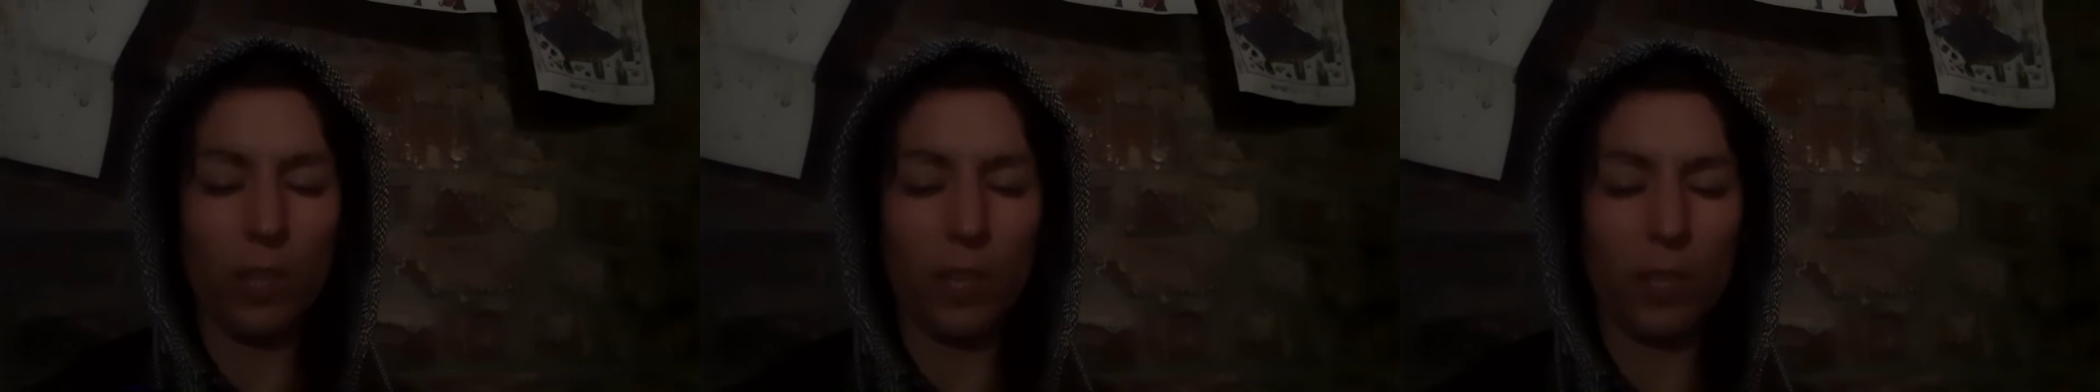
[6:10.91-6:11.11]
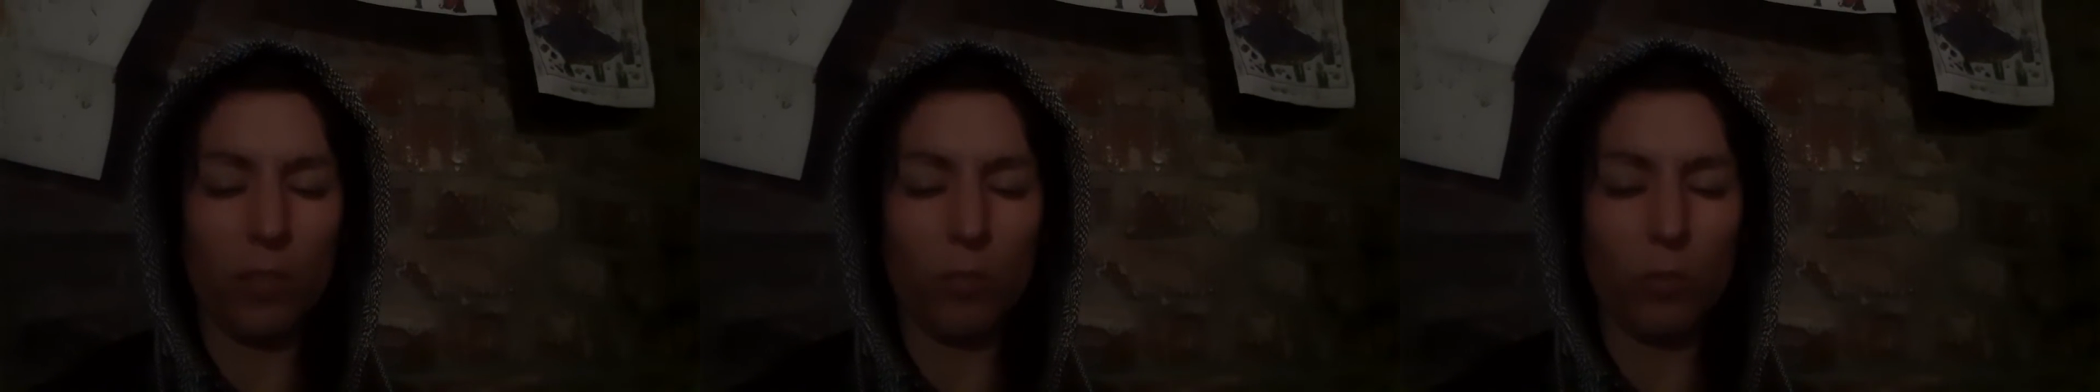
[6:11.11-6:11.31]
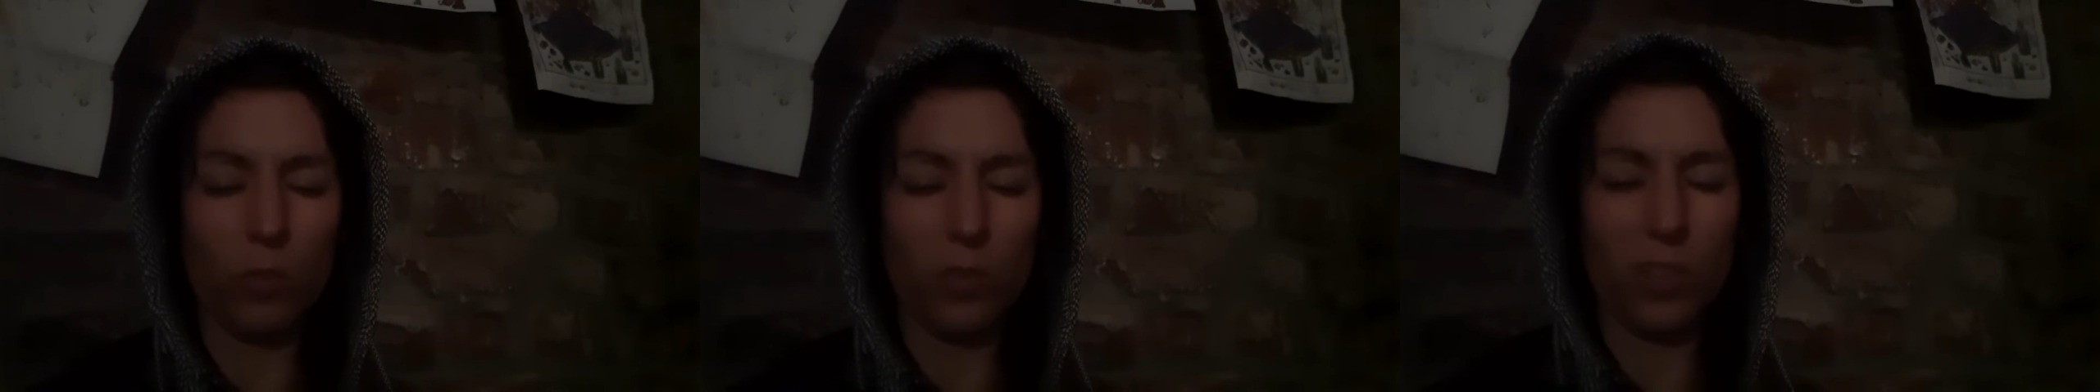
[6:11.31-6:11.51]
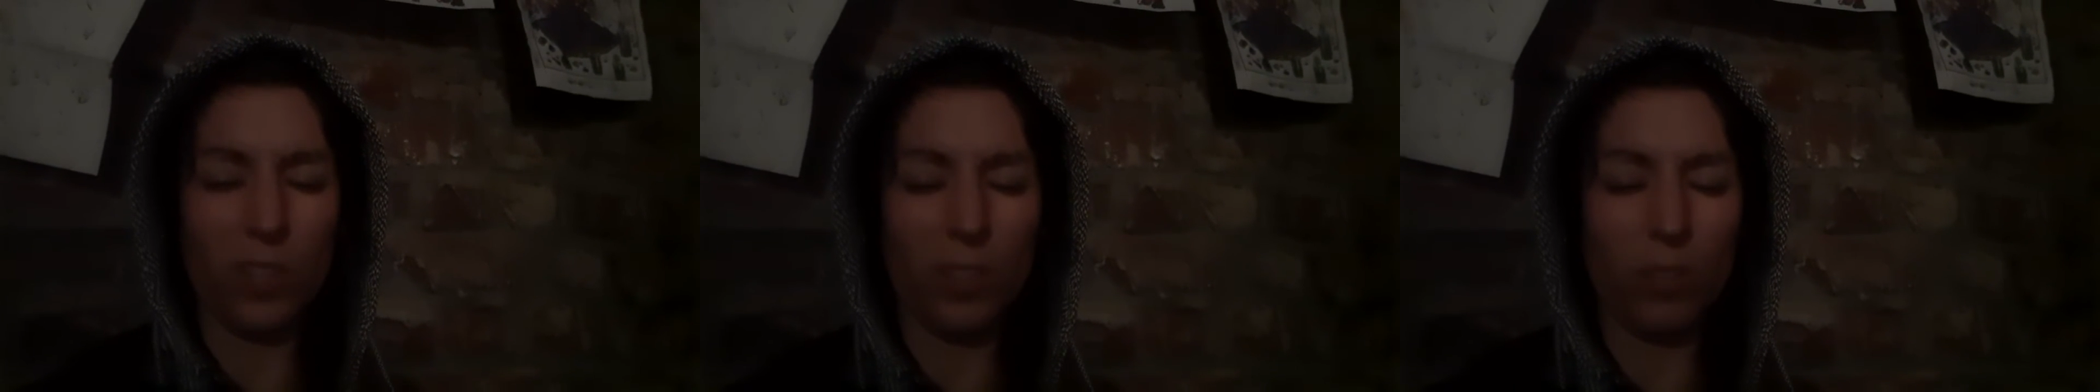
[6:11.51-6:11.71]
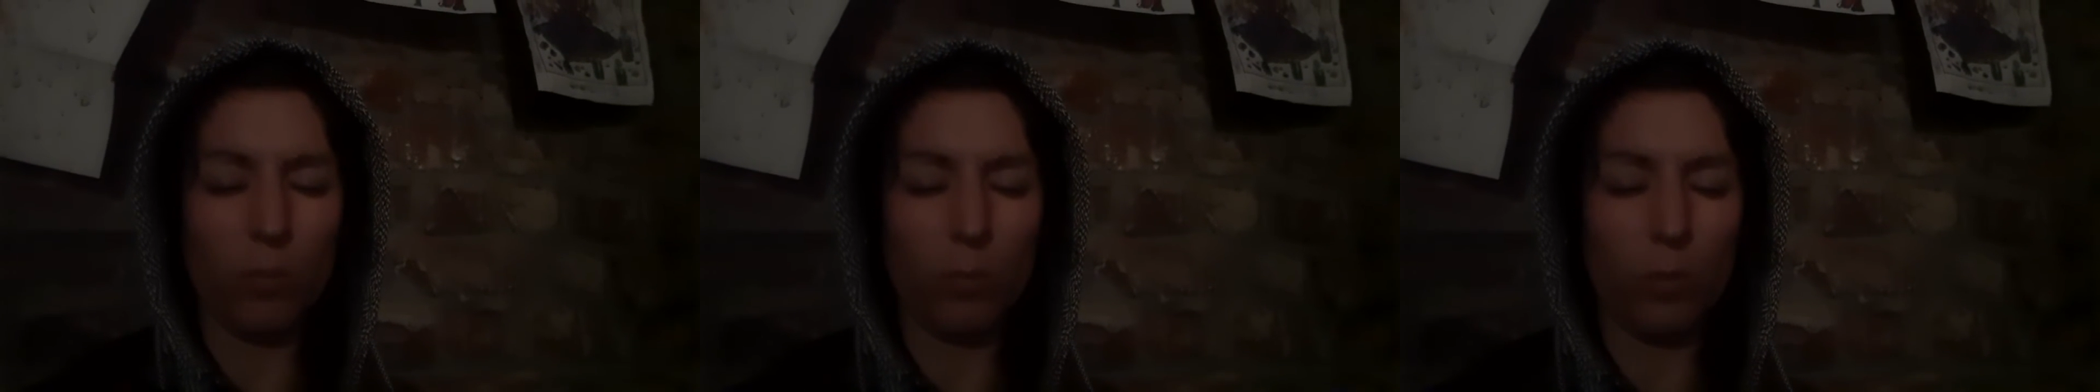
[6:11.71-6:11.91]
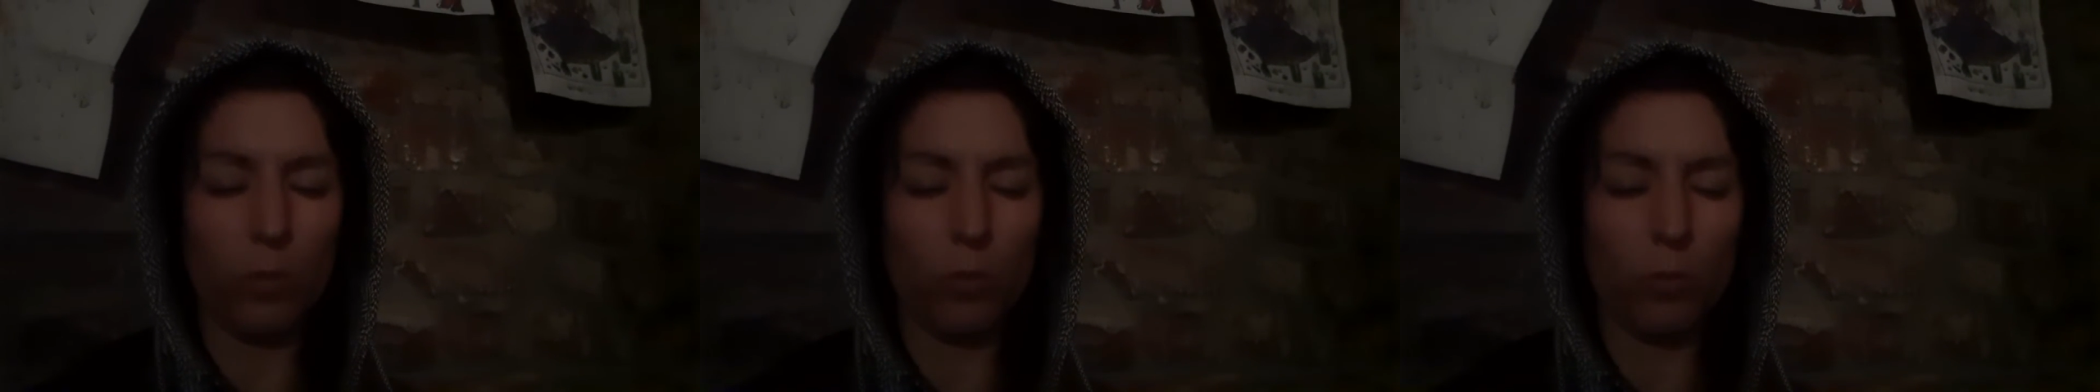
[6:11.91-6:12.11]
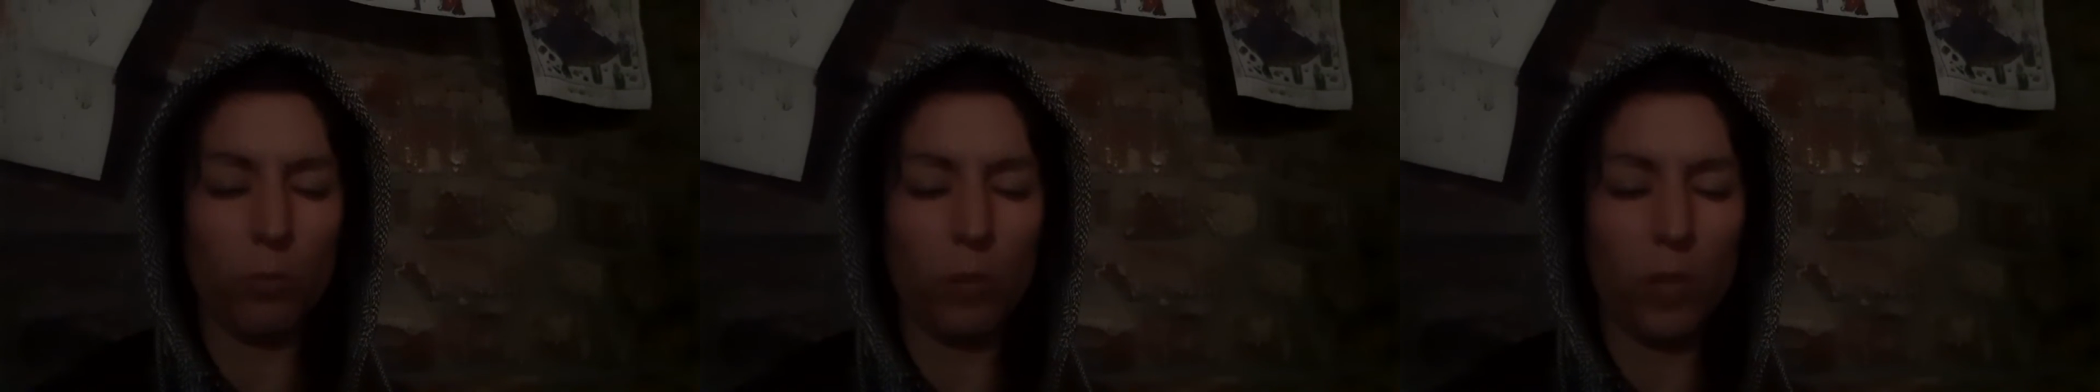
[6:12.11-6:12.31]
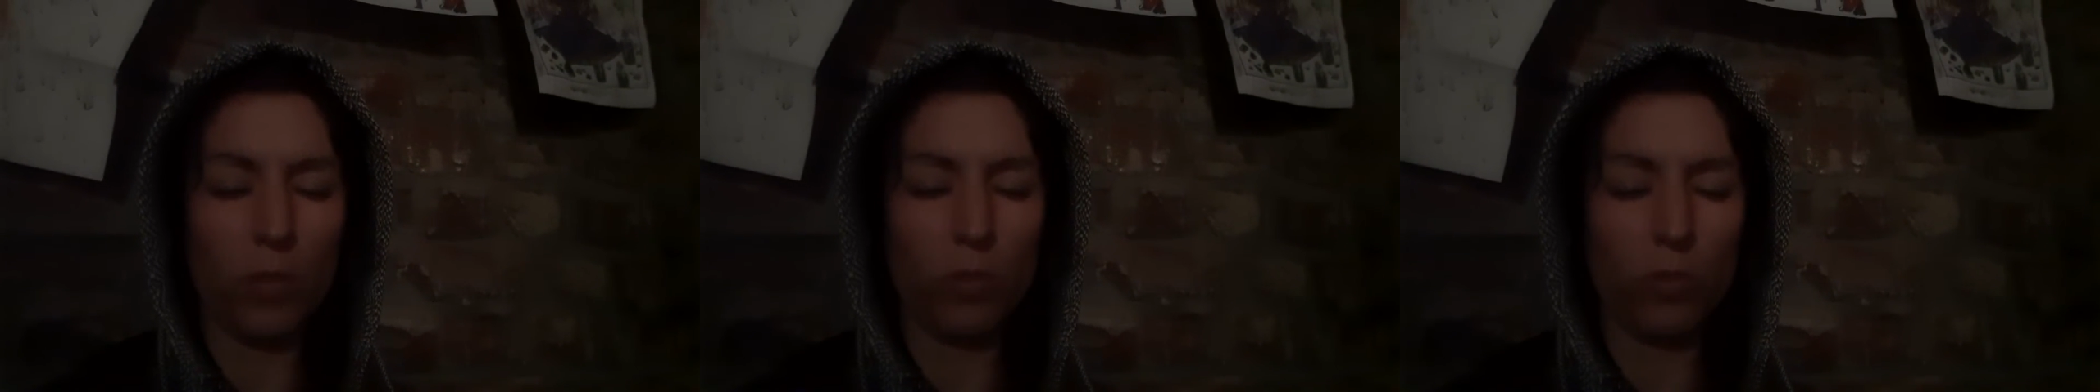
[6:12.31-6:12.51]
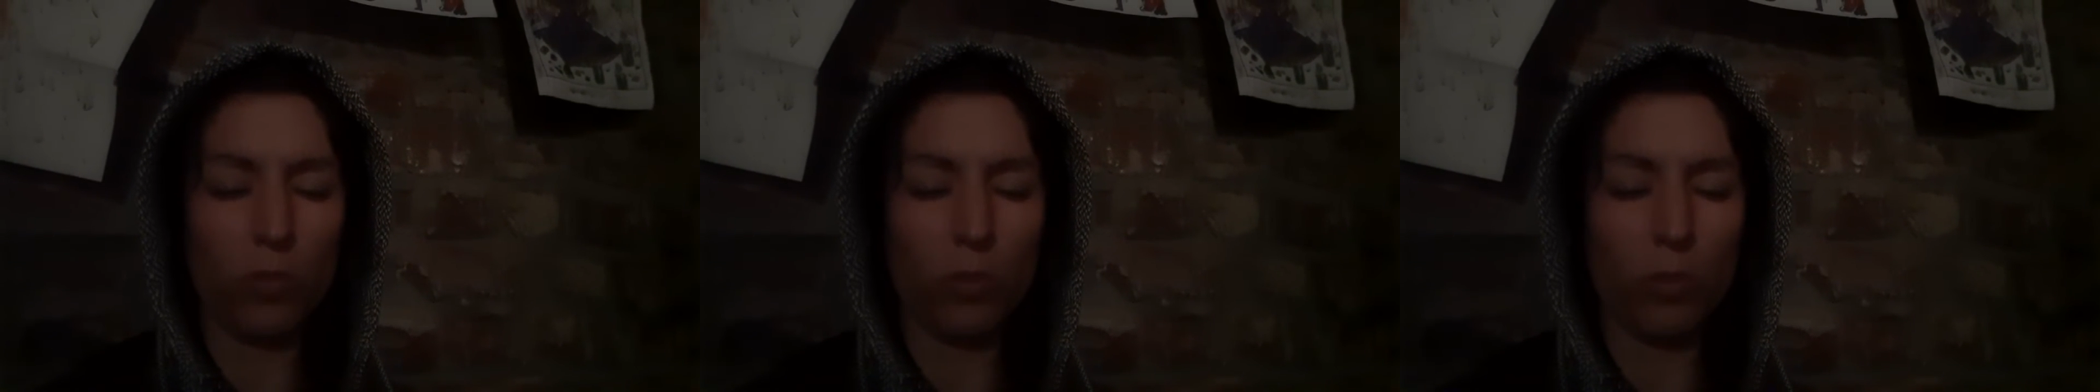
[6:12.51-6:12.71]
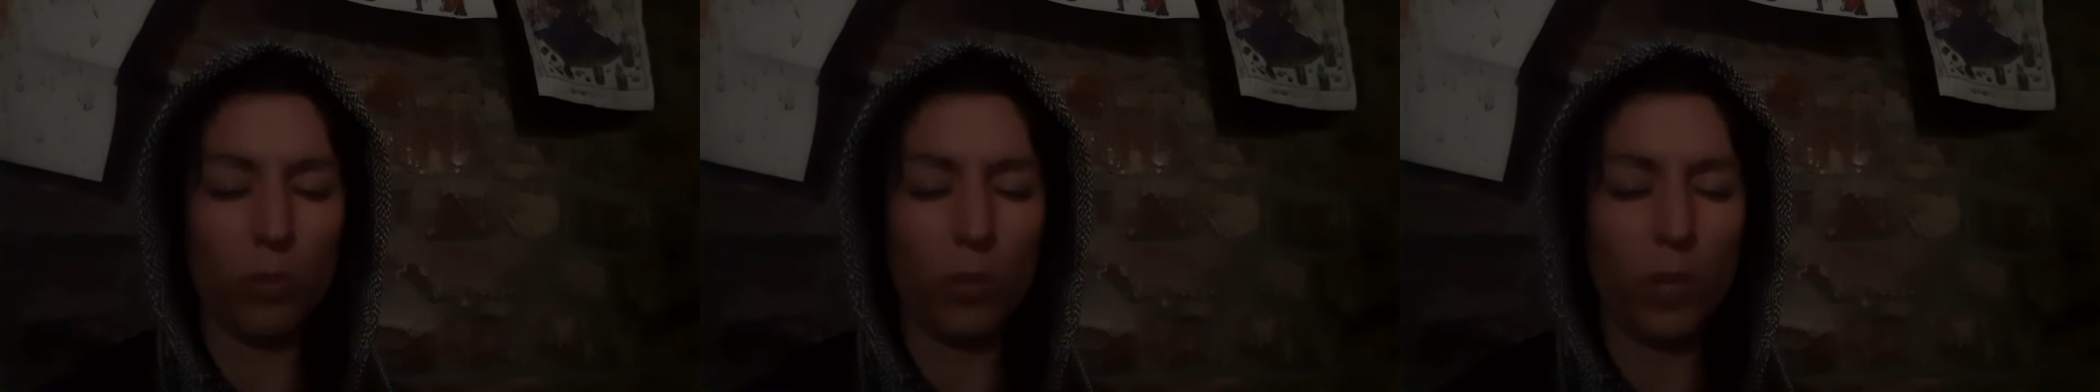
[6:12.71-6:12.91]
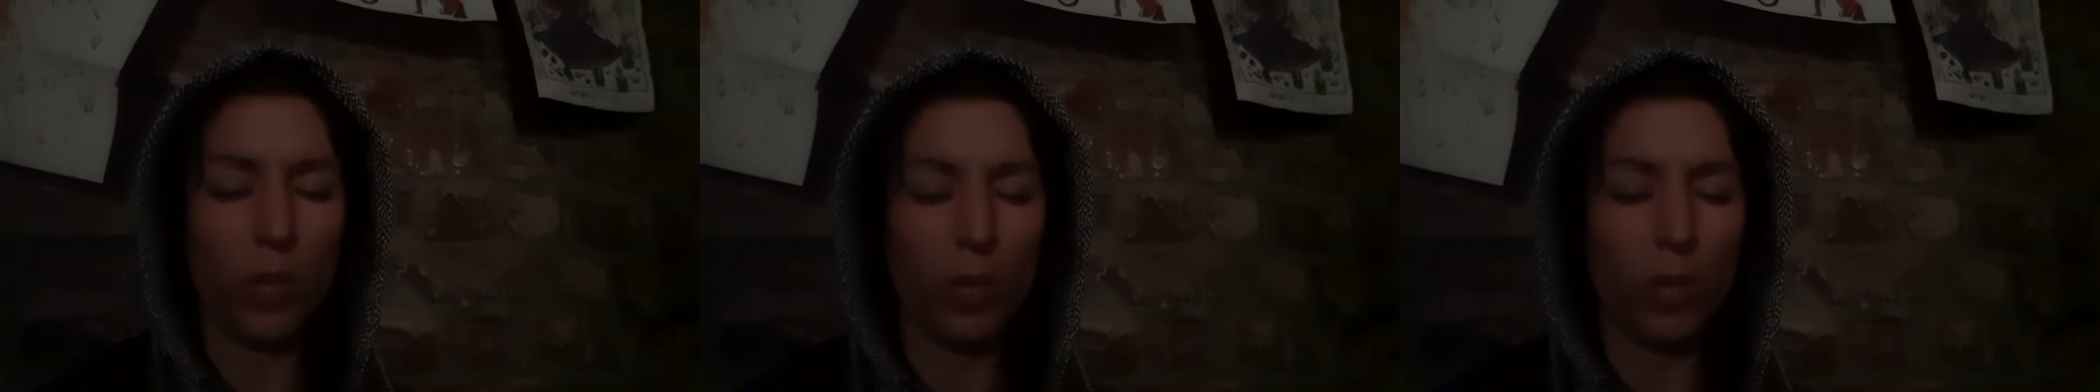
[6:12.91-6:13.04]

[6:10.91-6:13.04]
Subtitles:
and it was a little bit too much, so